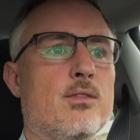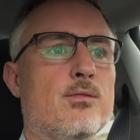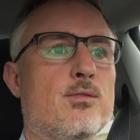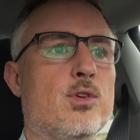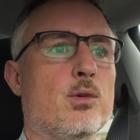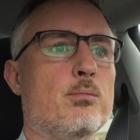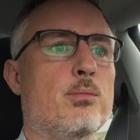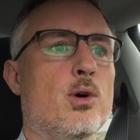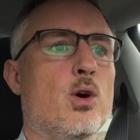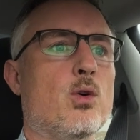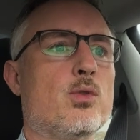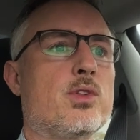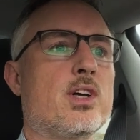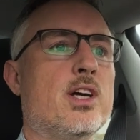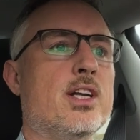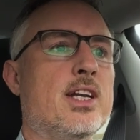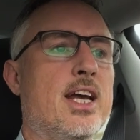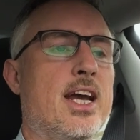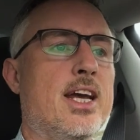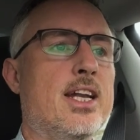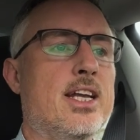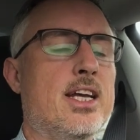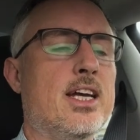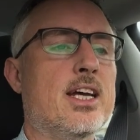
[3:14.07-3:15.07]
for both
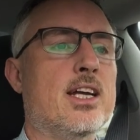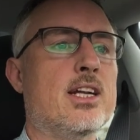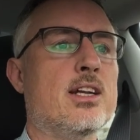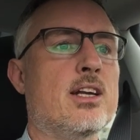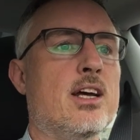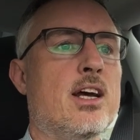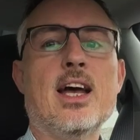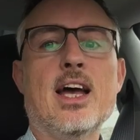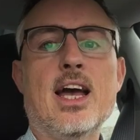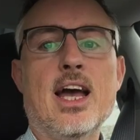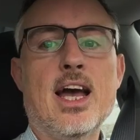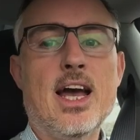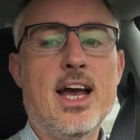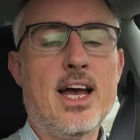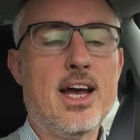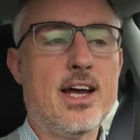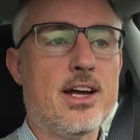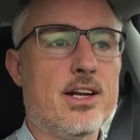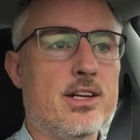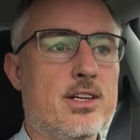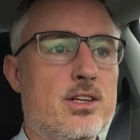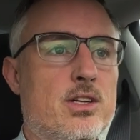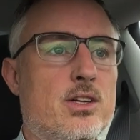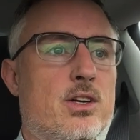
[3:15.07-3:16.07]
Canadian
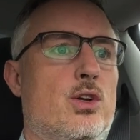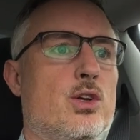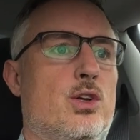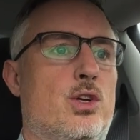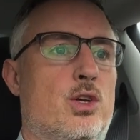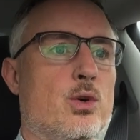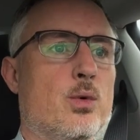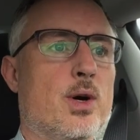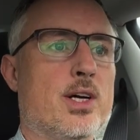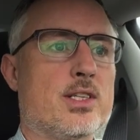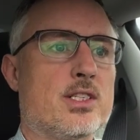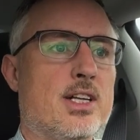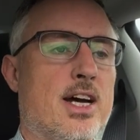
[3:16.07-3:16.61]
and U.S.